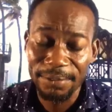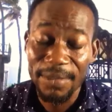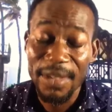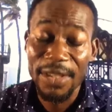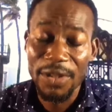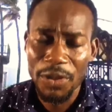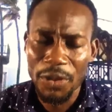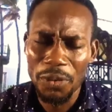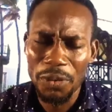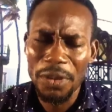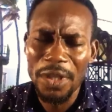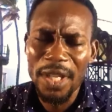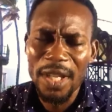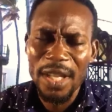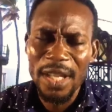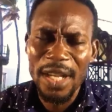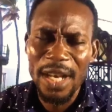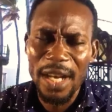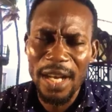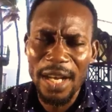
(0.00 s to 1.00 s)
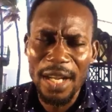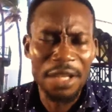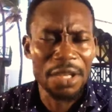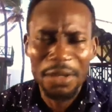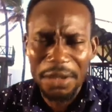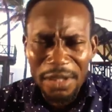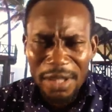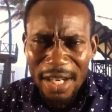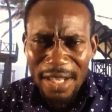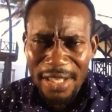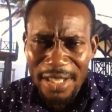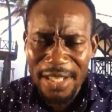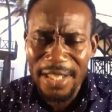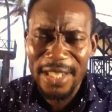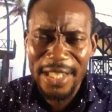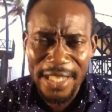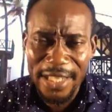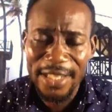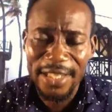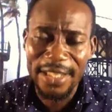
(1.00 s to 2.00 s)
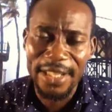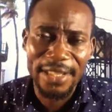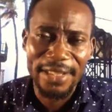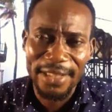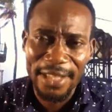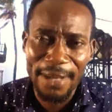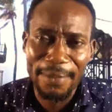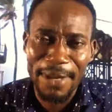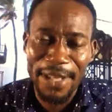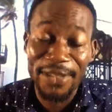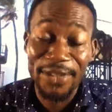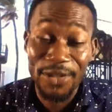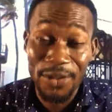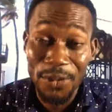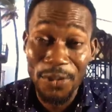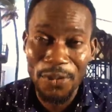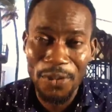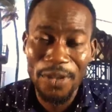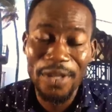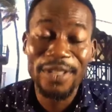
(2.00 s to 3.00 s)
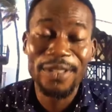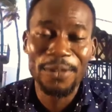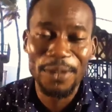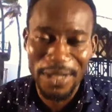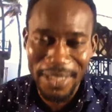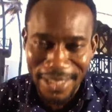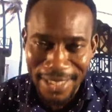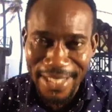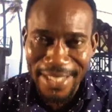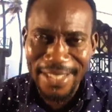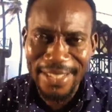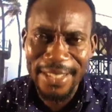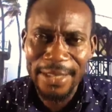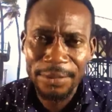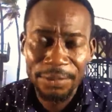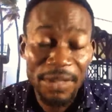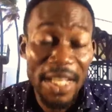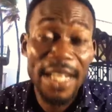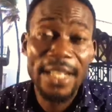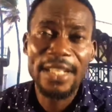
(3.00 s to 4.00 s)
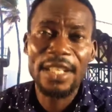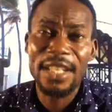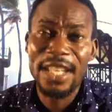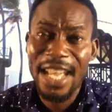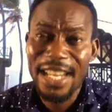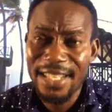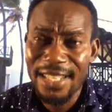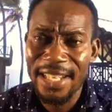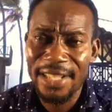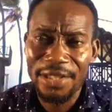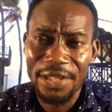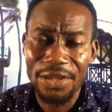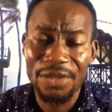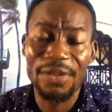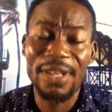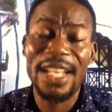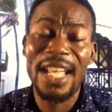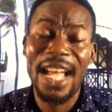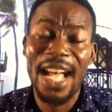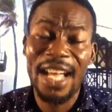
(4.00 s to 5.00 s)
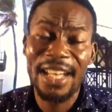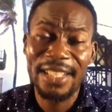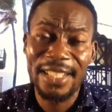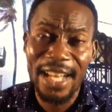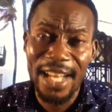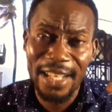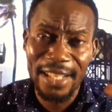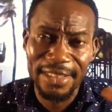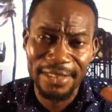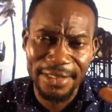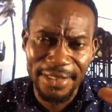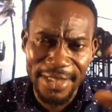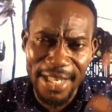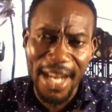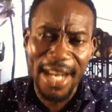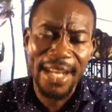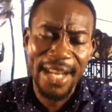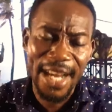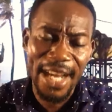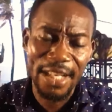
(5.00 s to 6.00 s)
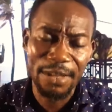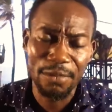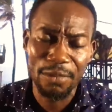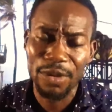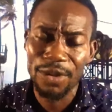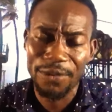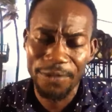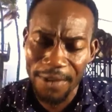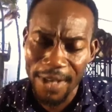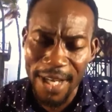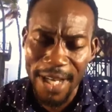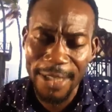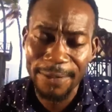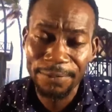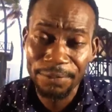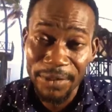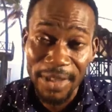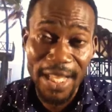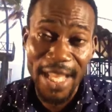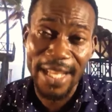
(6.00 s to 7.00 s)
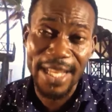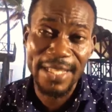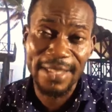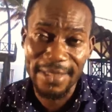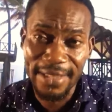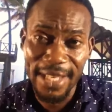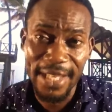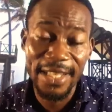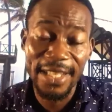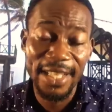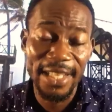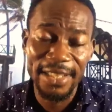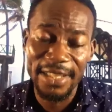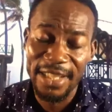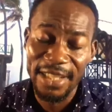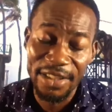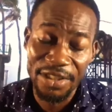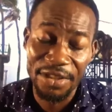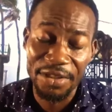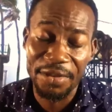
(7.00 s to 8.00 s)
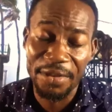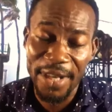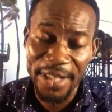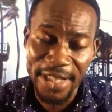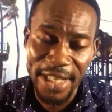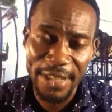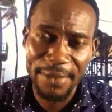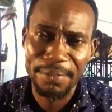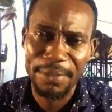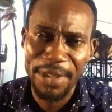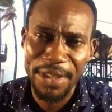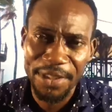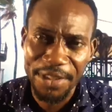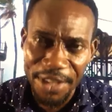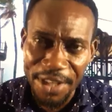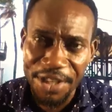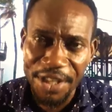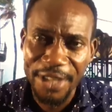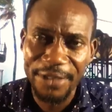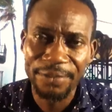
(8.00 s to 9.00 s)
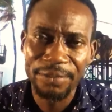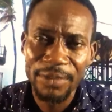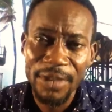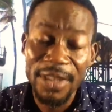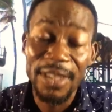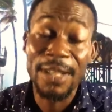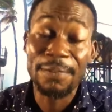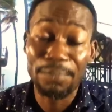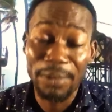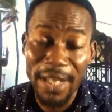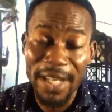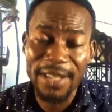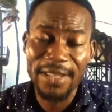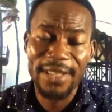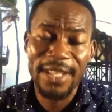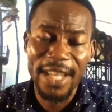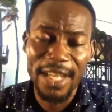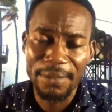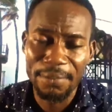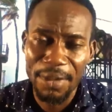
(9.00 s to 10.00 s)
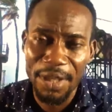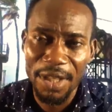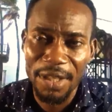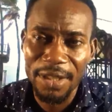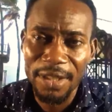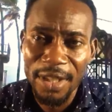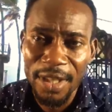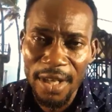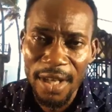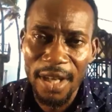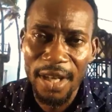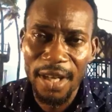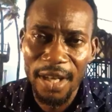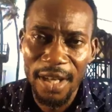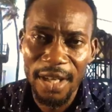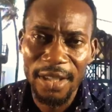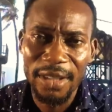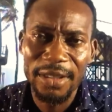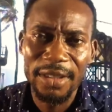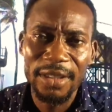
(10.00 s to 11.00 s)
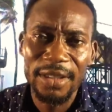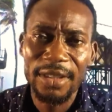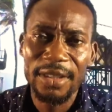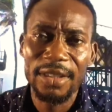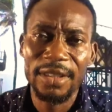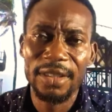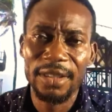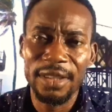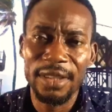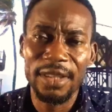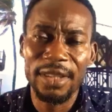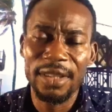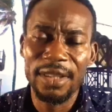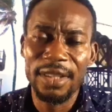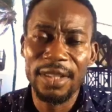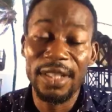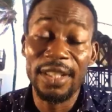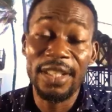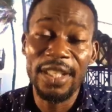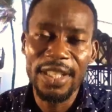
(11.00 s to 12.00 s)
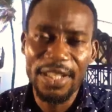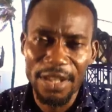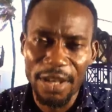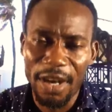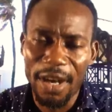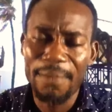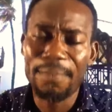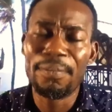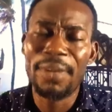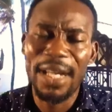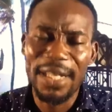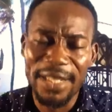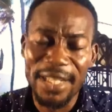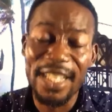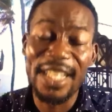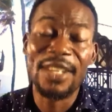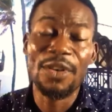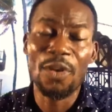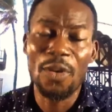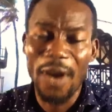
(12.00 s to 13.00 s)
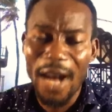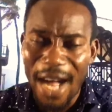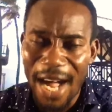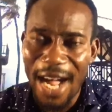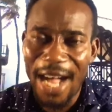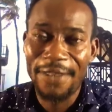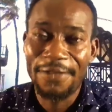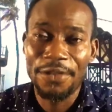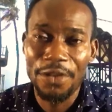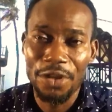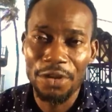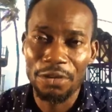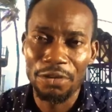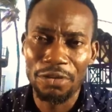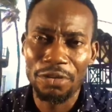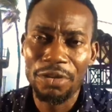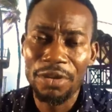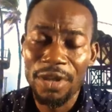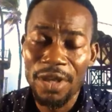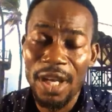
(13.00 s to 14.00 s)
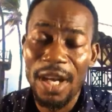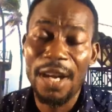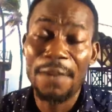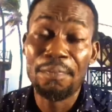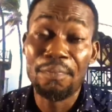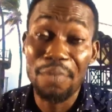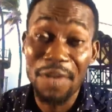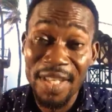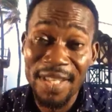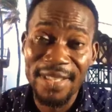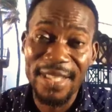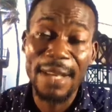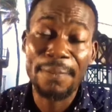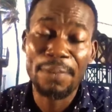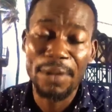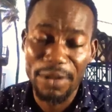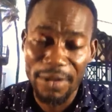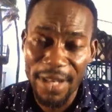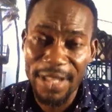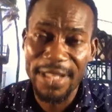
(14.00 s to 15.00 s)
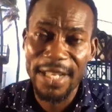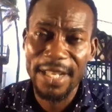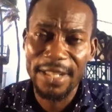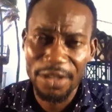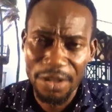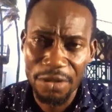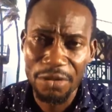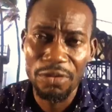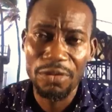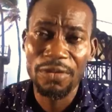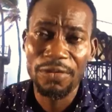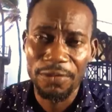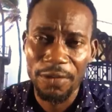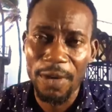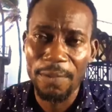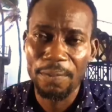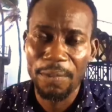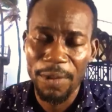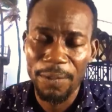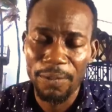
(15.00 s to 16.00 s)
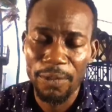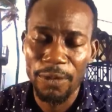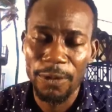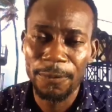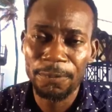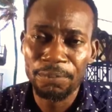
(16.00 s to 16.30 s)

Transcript: So uh, you don't need disturbance too with these and not necessarily under a dark atmosphere. Like I said in integrated meditation, the place can be uh, uh, lit up, but you have to uh, be separated too from people.